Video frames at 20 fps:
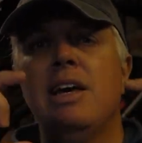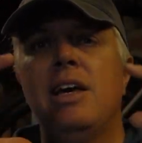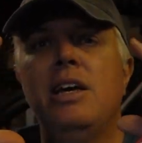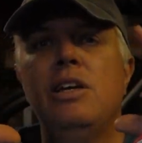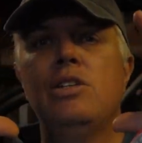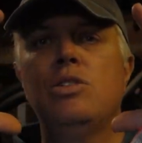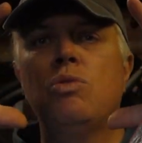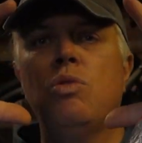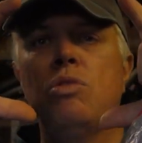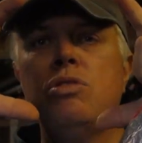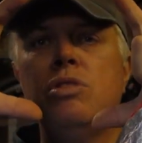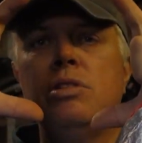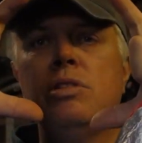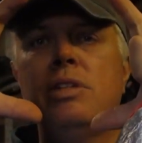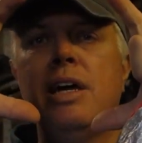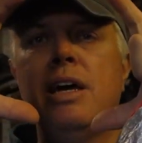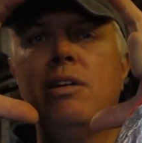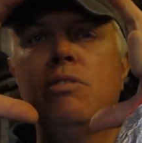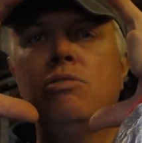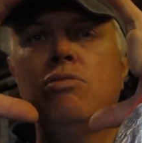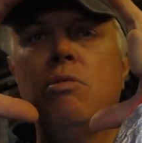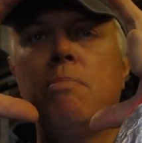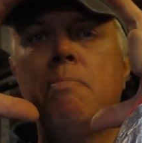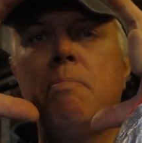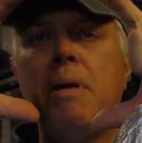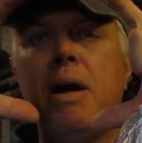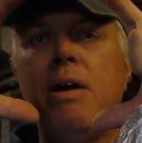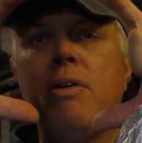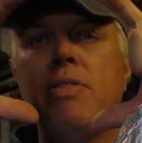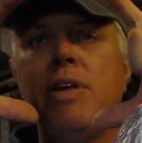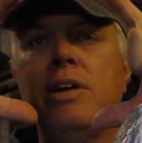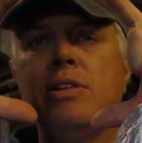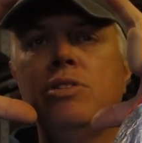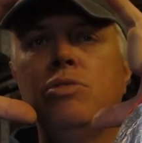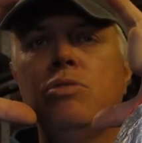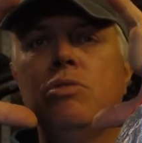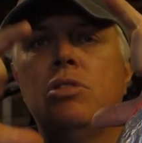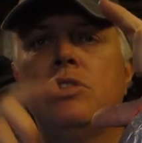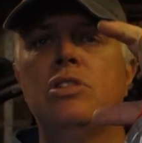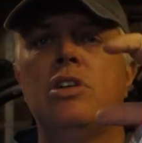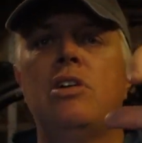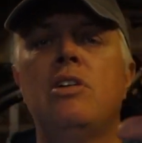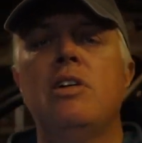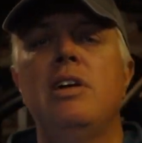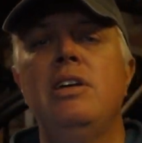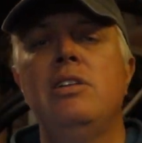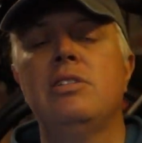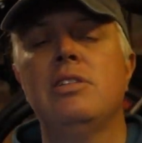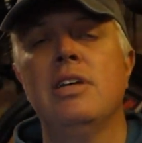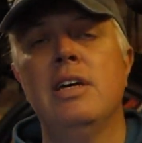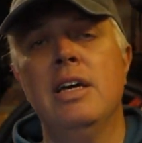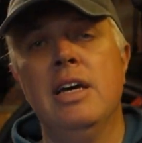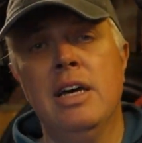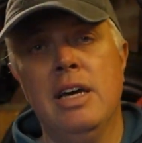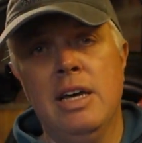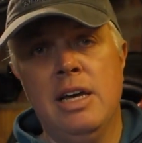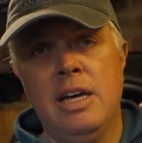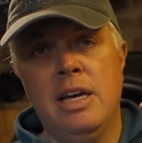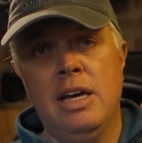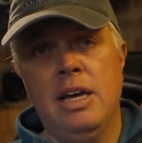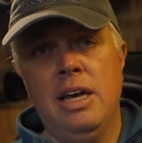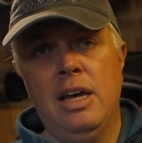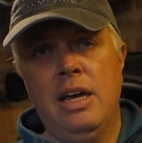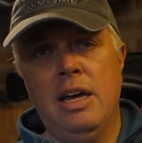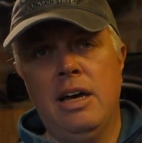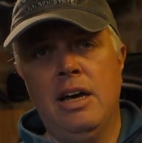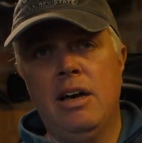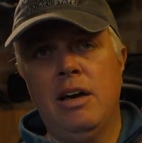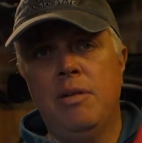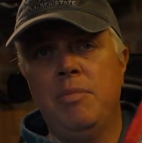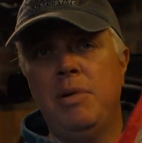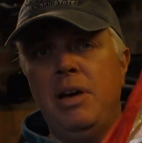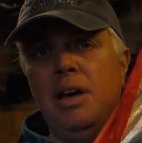it squashes down to about that sort of size um,